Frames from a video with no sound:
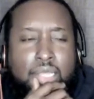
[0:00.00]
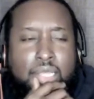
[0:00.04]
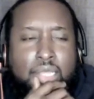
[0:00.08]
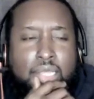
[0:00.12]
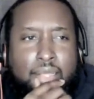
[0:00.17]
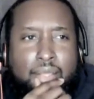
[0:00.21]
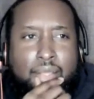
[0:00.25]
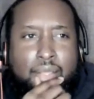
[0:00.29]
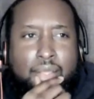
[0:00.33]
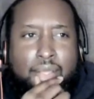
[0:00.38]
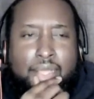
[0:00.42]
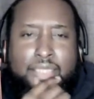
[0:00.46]

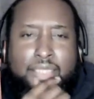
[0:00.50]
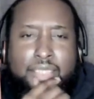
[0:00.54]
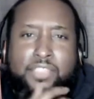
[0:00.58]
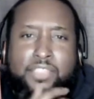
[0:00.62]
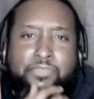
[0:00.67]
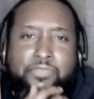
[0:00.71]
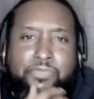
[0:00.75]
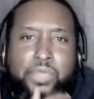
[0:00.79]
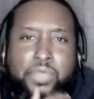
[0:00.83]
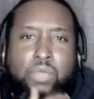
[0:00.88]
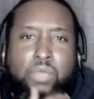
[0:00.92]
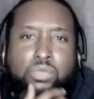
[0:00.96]
Uh, I
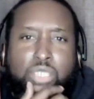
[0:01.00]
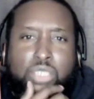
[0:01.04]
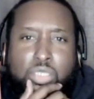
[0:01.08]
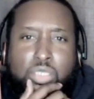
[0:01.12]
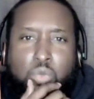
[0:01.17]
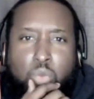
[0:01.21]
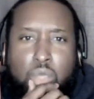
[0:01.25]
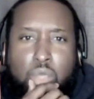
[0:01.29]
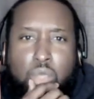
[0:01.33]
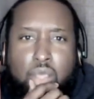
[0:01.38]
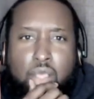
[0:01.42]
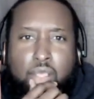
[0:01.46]
just felt
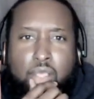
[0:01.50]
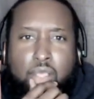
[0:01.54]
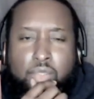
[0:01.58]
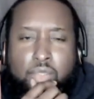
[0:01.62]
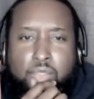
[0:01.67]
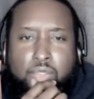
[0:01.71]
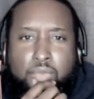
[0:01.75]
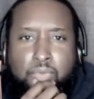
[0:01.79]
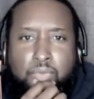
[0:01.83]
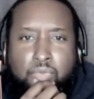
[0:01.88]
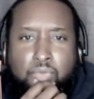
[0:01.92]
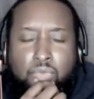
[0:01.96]
she
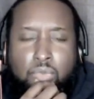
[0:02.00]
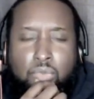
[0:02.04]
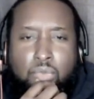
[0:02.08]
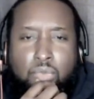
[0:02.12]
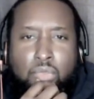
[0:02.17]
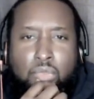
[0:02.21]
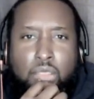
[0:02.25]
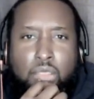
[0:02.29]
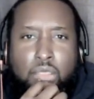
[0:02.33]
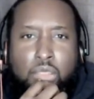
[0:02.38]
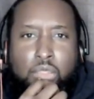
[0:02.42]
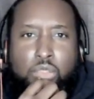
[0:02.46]
was.
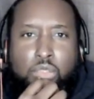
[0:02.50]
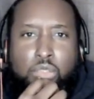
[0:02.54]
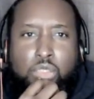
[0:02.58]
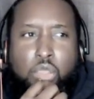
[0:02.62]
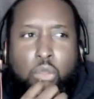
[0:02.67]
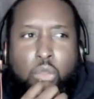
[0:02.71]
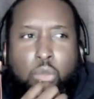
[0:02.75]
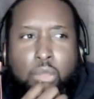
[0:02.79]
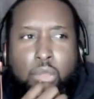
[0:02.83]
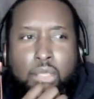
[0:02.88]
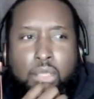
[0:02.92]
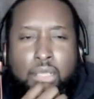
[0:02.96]

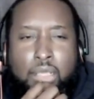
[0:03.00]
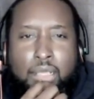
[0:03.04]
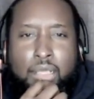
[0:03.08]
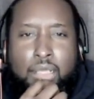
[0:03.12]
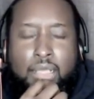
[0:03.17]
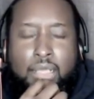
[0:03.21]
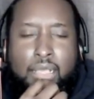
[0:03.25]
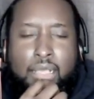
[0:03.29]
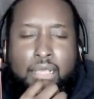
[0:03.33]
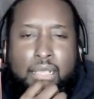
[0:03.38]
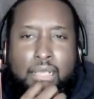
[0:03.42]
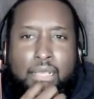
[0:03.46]
So
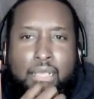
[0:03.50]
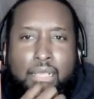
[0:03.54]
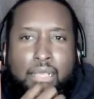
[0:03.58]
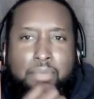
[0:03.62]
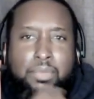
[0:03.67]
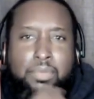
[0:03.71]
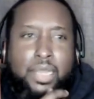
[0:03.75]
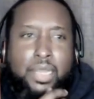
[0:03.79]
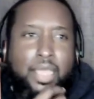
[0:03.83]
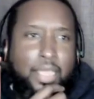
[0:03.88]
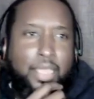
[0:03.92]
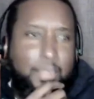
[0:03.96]

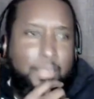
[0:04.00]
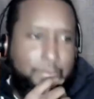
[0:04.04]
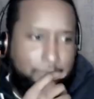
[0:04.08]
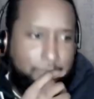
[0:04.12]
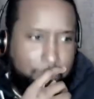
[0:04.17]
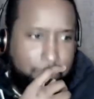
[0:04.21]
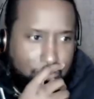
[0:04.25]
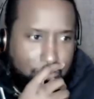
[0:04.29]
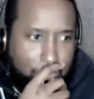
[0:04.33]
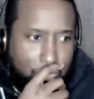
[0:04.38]
I'm like,